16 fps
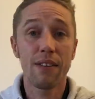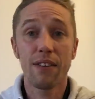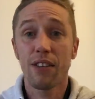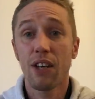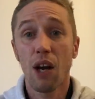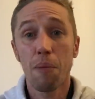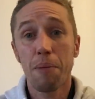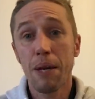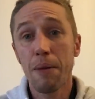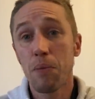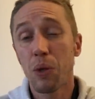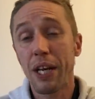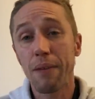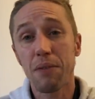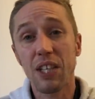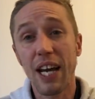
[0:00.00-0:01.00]
You know, people
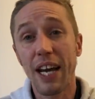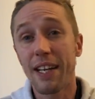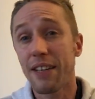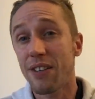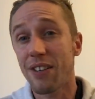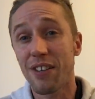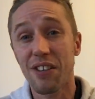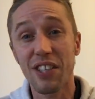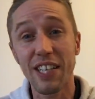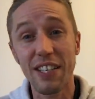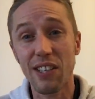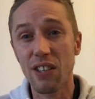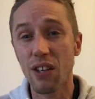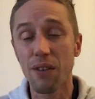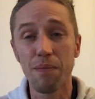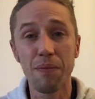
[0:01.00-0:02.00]
keep saying it's the
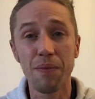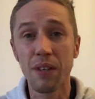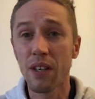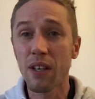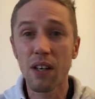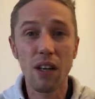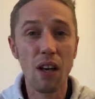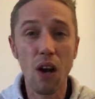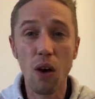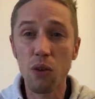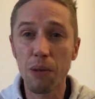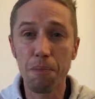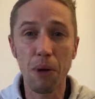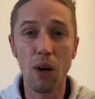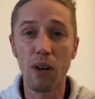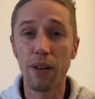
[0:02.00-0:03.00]
system. Load
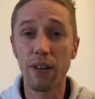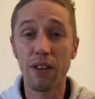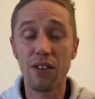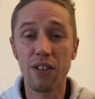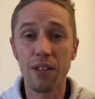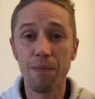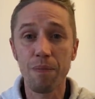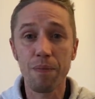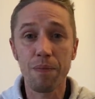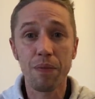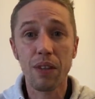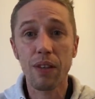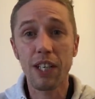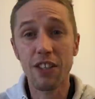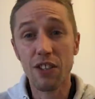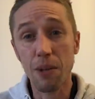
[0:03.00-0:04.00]
of bollocks.
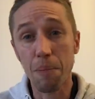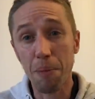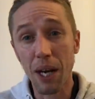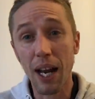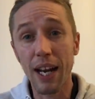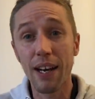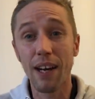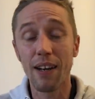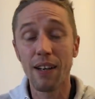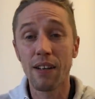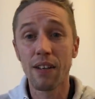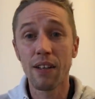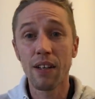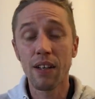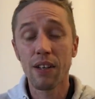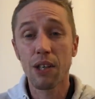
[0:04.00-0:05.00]
It's the player.
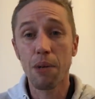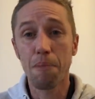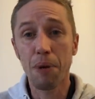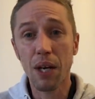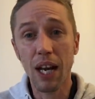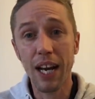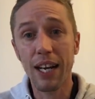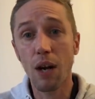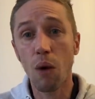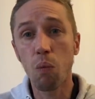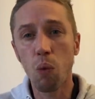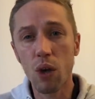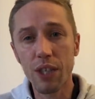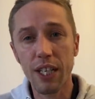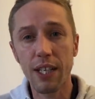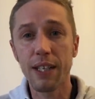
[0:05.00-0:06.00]
The player
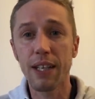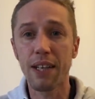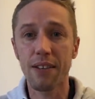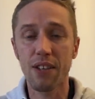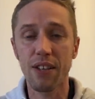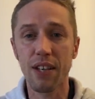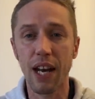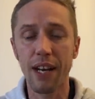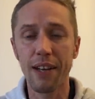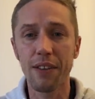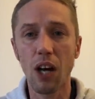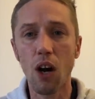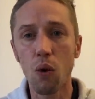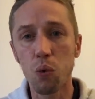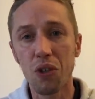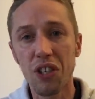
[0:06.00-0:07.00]
wanted it today. The
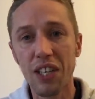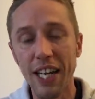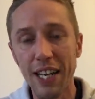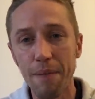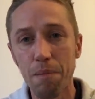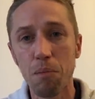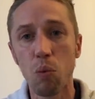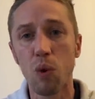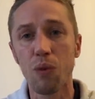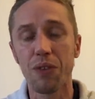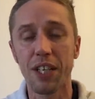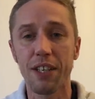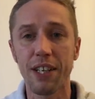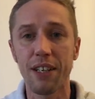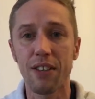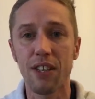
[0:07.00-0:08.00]
whole team
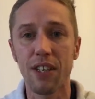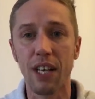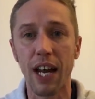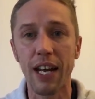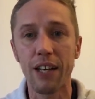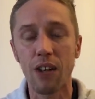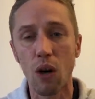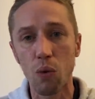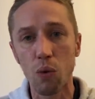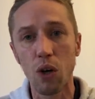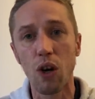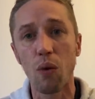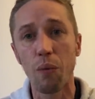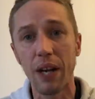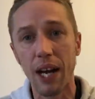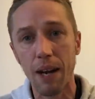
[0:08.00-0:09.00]
wanted it today. And oh
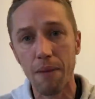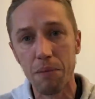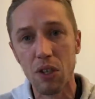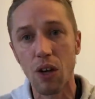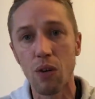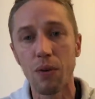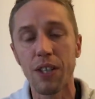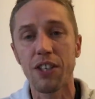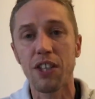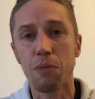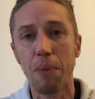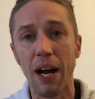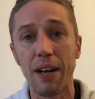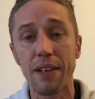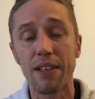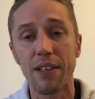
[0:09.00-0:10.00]
look, we absolutely
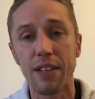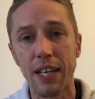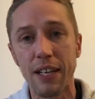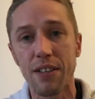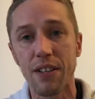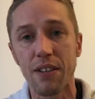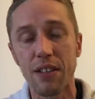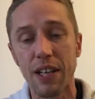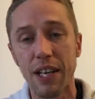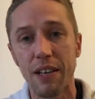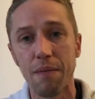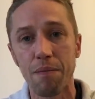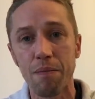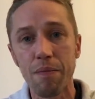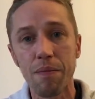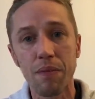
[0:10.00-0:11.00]
spanked a decent
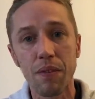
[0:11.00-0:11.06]
team.